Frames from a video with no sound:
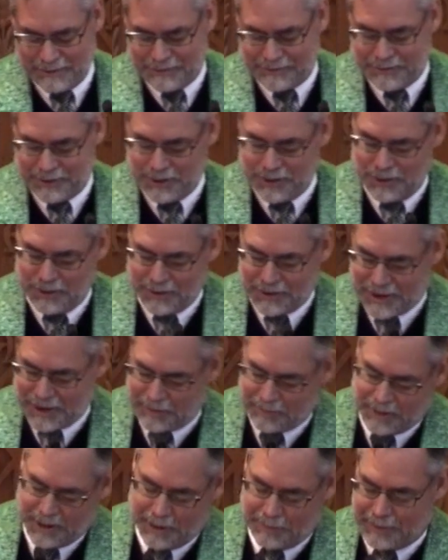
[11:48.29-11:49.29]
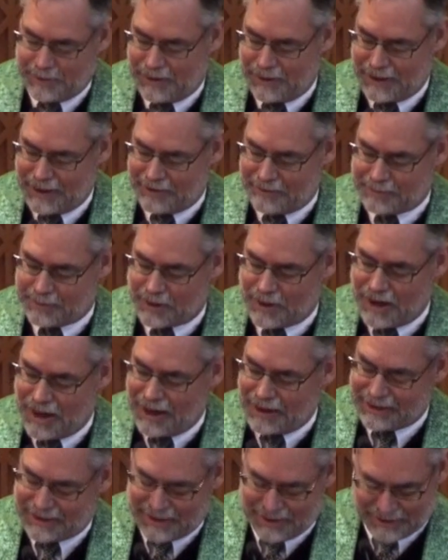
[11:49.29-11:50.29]
food that people have
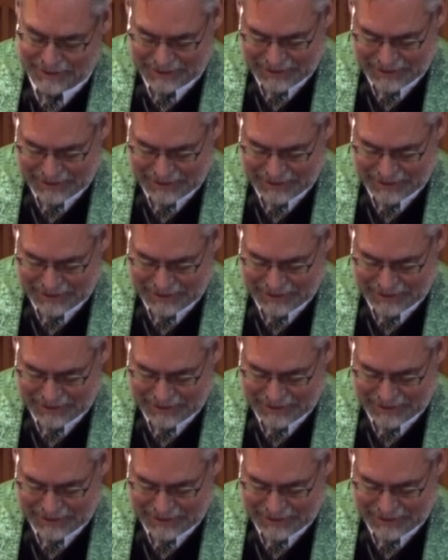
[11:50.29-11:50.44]
brought.